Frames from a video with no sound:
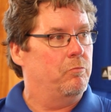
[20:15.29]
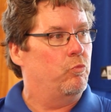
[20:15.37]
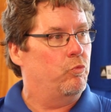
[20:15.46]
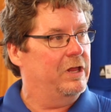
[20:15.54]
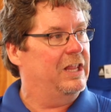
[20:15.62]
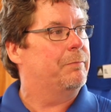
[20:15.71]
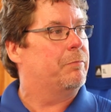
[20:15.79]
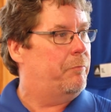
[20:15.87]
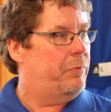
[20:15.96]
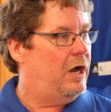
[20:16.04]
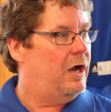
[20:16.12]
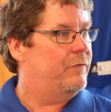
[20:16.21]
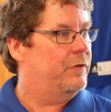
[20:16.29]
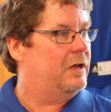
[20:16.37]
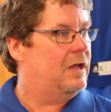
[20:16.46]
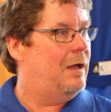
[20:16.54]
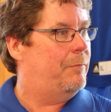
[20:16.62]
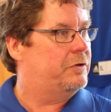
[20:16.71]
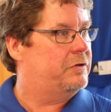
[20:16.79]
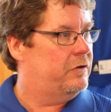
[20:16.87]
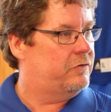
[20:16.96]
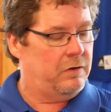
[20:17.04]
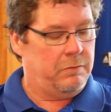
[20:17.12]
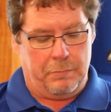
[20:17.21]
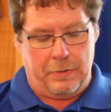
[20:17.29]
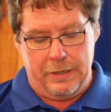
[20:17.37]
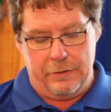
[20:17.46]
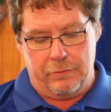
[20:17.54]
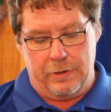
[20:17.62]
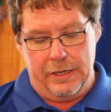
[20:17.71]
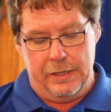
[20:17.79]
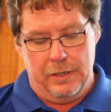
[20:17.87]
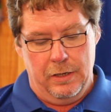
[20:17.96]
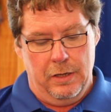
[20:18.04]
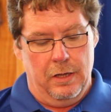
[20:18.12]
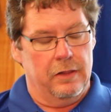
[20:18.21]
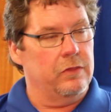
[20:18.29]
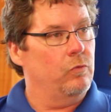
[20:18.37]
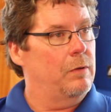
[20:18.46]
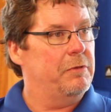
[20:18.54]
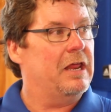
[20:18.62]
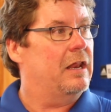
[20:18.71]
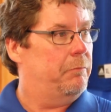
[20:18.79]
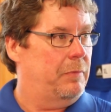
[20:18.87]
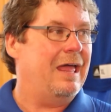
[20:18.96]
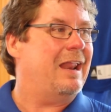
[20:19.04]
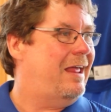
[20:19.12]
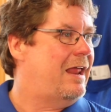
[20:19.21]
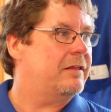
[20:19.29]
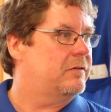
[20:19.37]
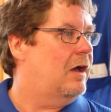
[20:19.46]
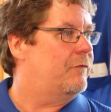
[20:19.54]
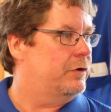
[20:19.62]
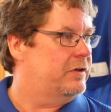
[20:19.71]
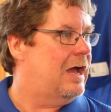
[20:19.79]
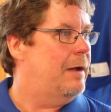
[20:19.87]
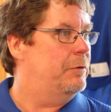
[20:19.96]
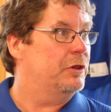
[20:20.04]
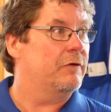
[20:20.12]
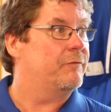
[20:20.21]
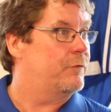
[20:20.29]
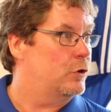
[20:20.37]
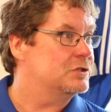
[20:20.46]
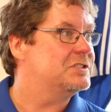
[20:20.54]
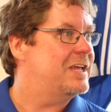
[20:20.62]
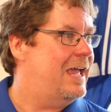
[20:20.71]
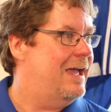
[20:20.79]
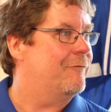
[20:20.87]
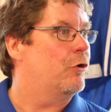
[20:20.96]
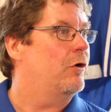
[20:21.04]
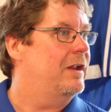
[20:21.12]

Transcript: really prepared for the competition, mind right. The women had a tougher time in their first ever